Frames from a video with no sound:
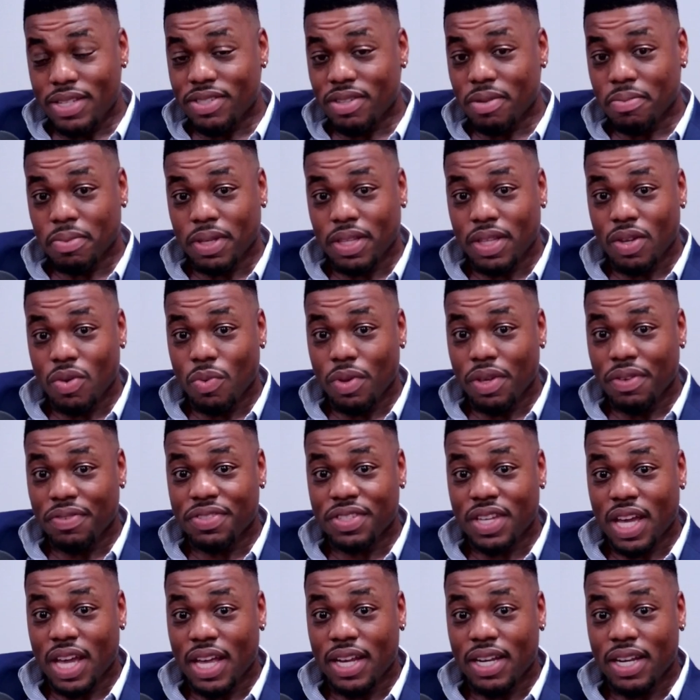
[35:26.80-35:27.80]
that's something that we've
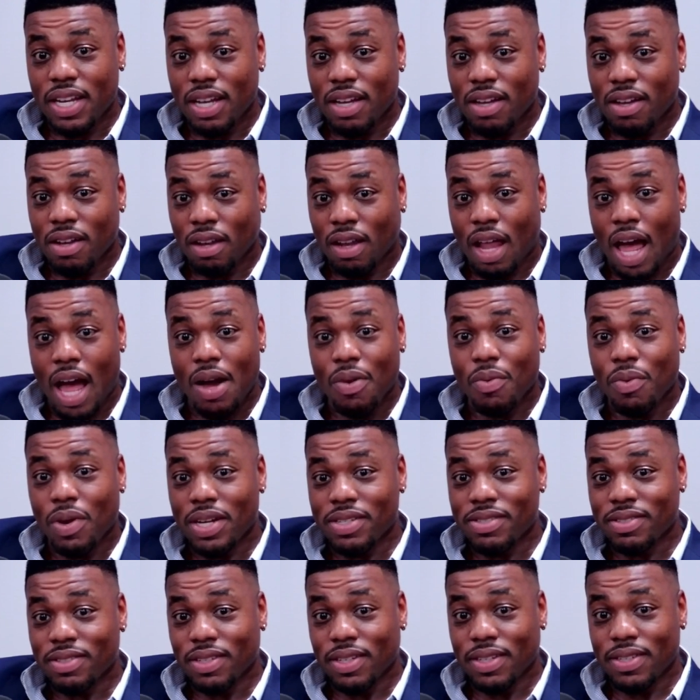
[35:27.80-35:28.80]
said a lot,
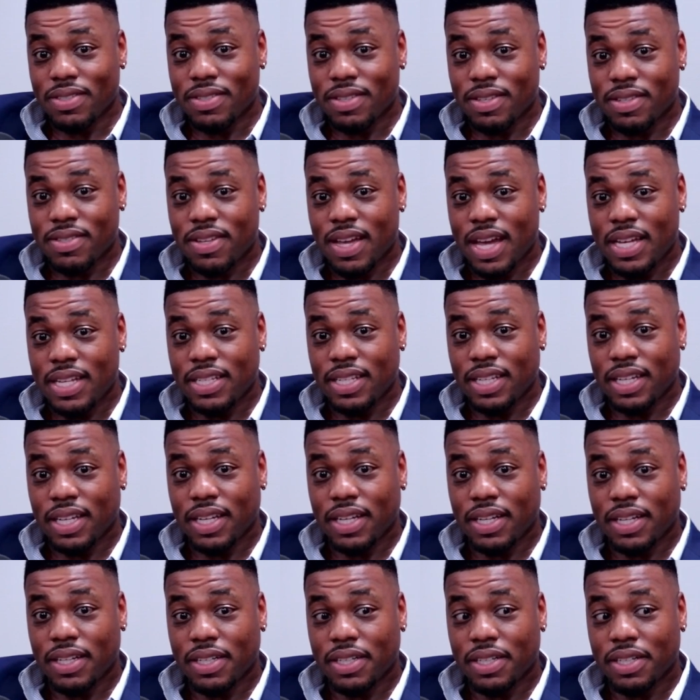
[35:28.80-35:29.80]
Wesley. It's this
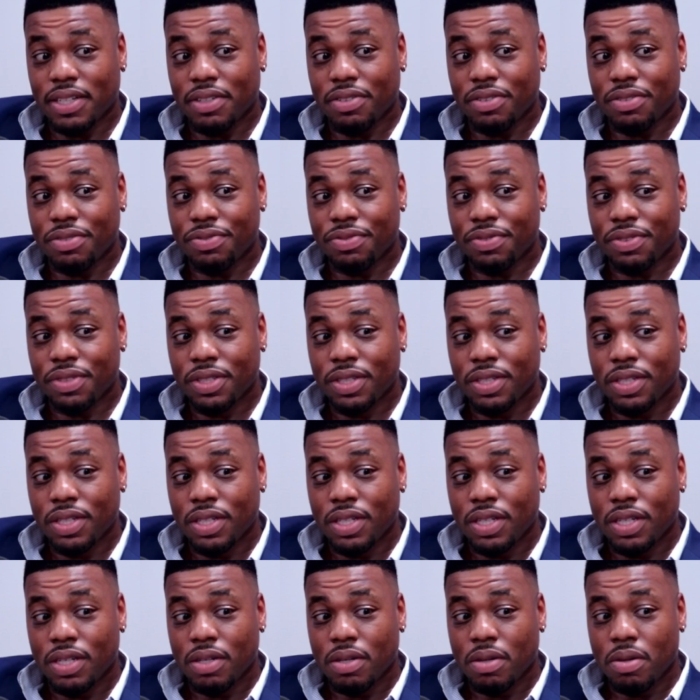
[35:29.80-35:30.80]
idea of
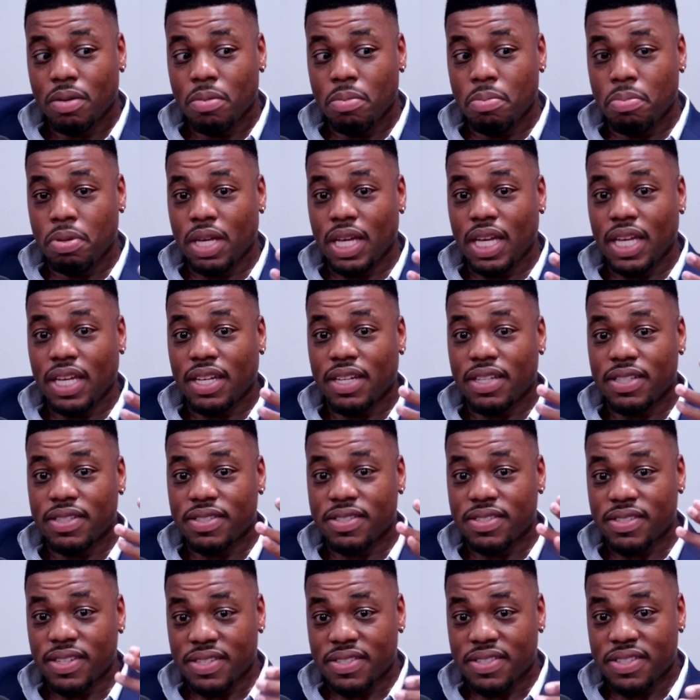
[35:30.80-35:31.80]
being
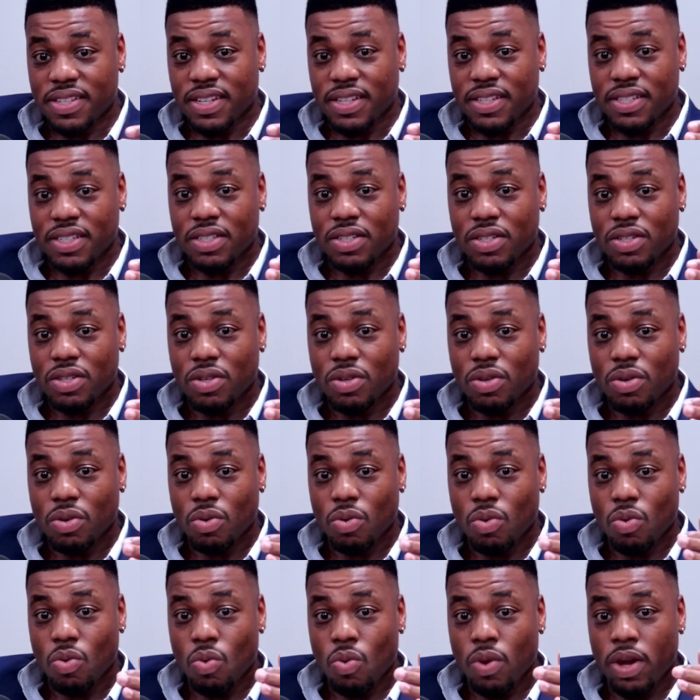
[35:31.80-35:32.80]
consistent
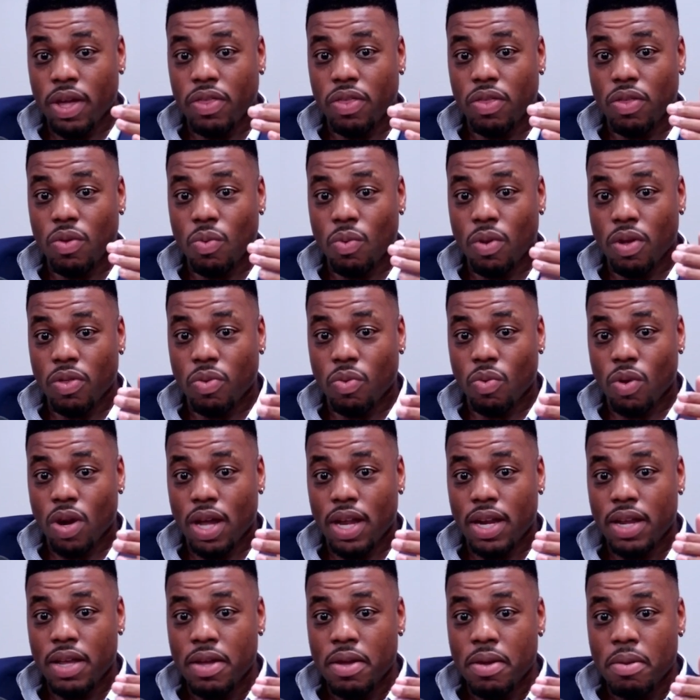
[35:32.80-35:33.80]
that's with, with yeah.
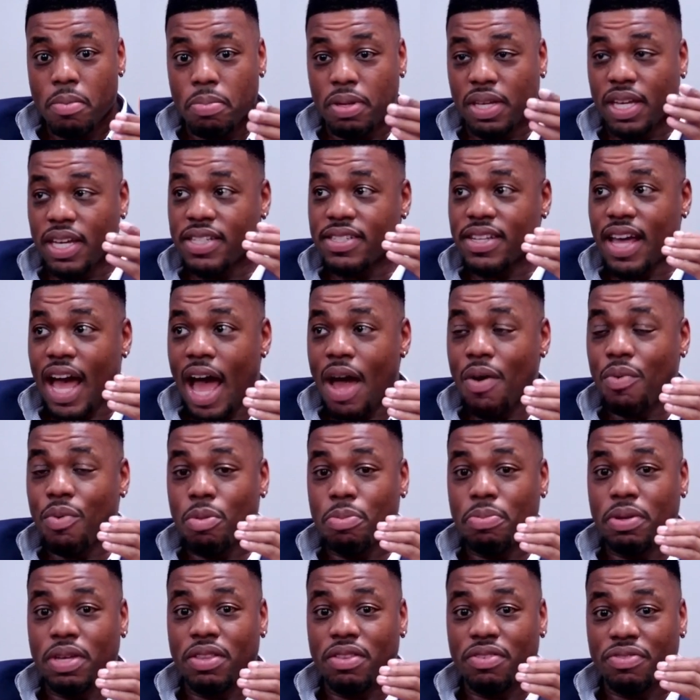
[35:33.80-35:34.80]
what, because I
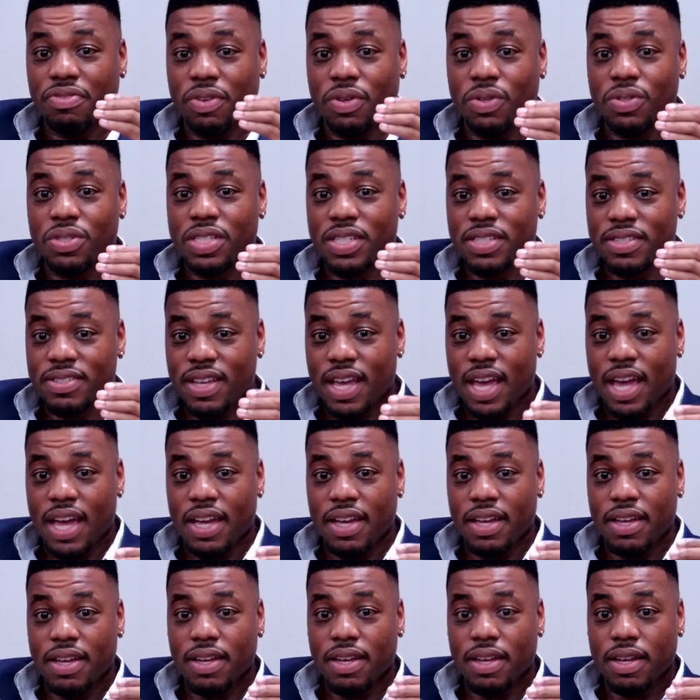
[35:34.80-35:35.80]
will be the first to
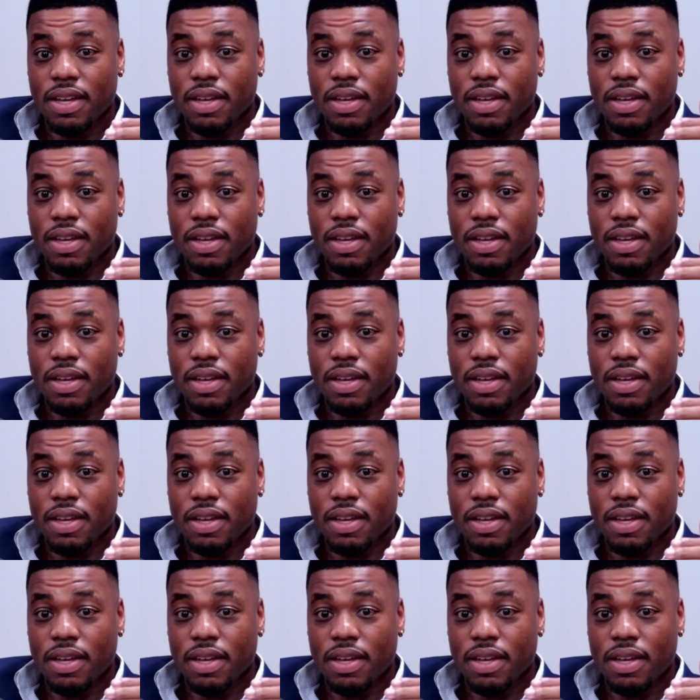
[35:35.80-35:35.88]
say,